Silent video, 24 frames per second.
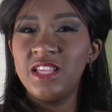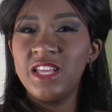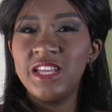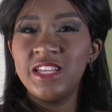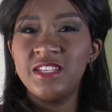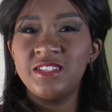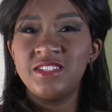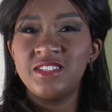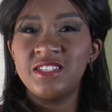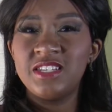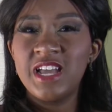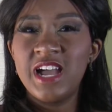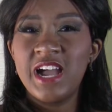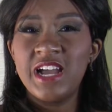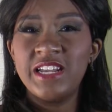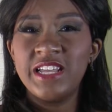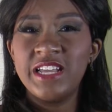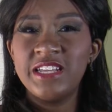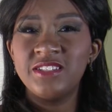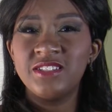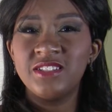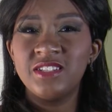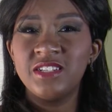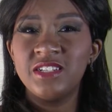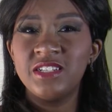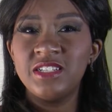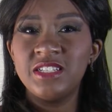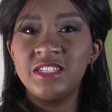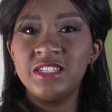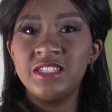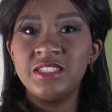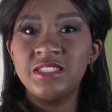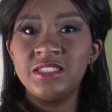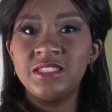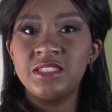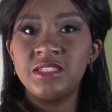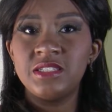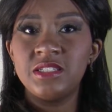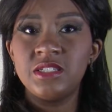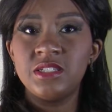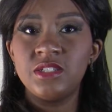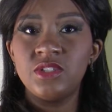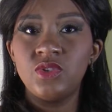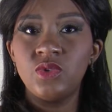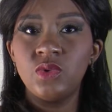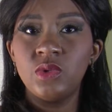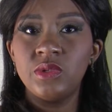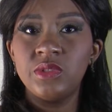It's not as good as
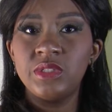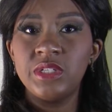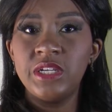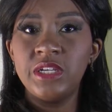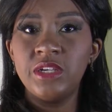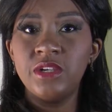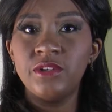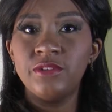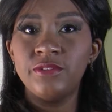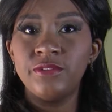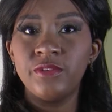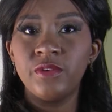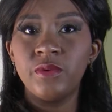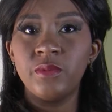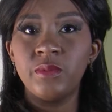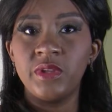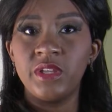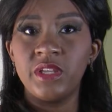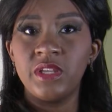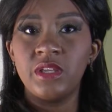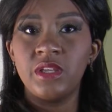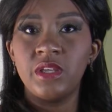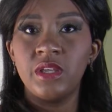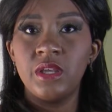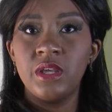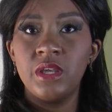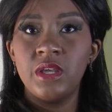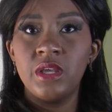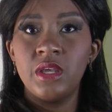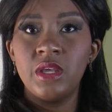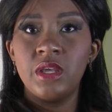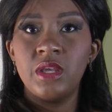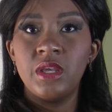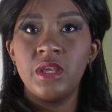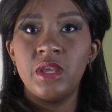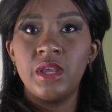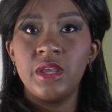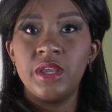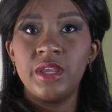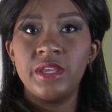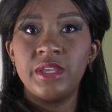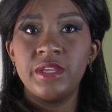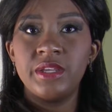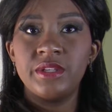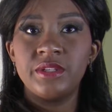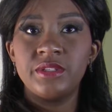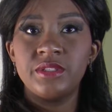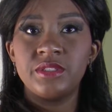Duolingo for me.
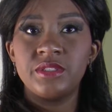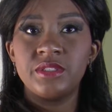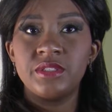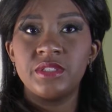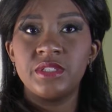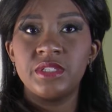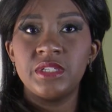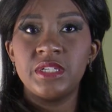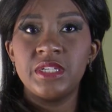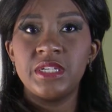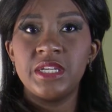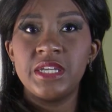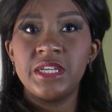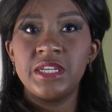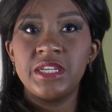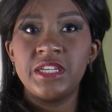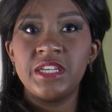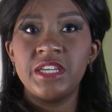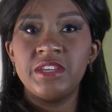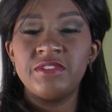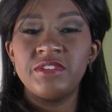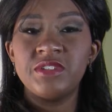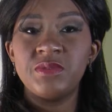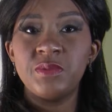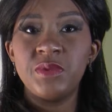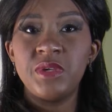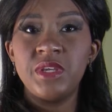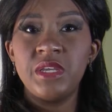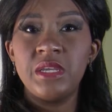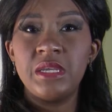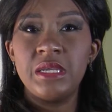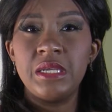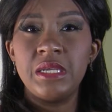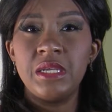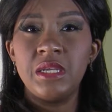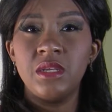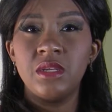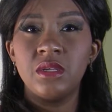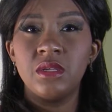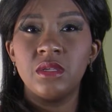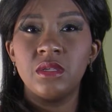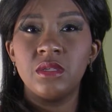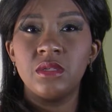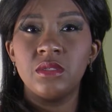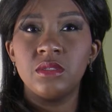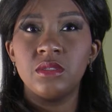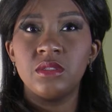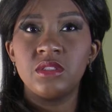It gives me
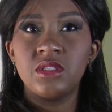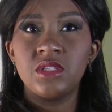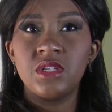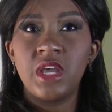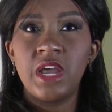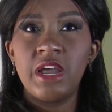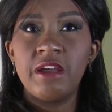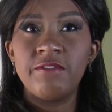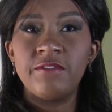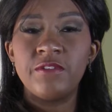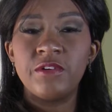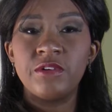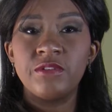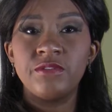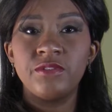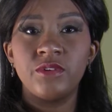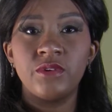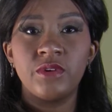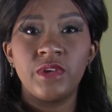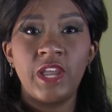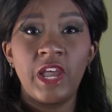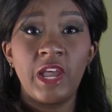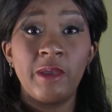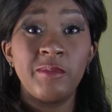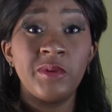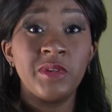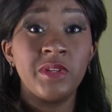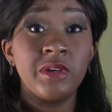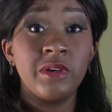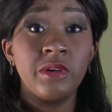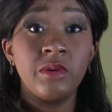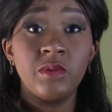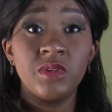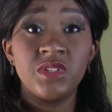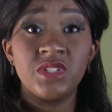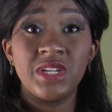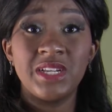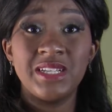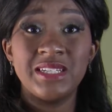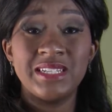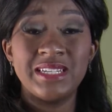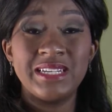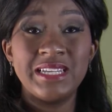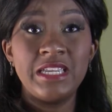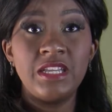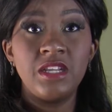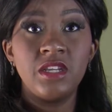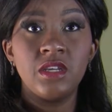tougher vocabulary, which I
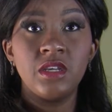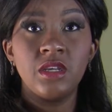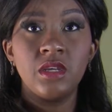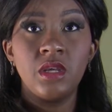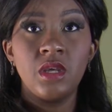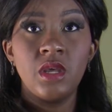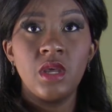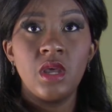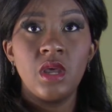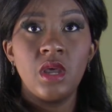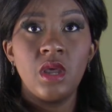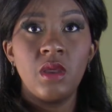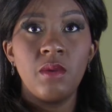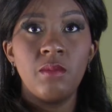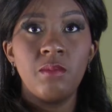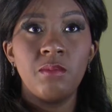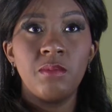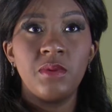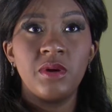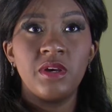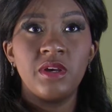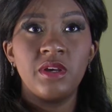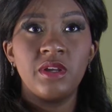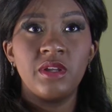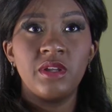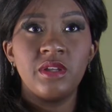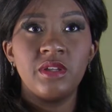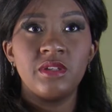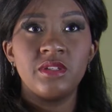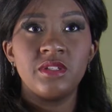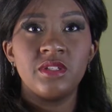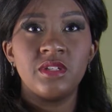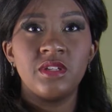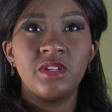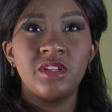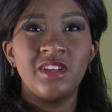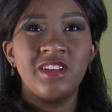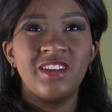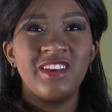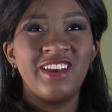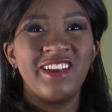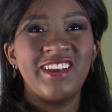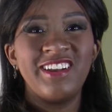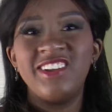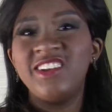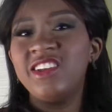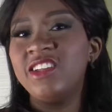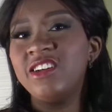like, but
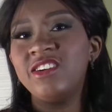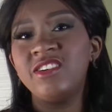I don't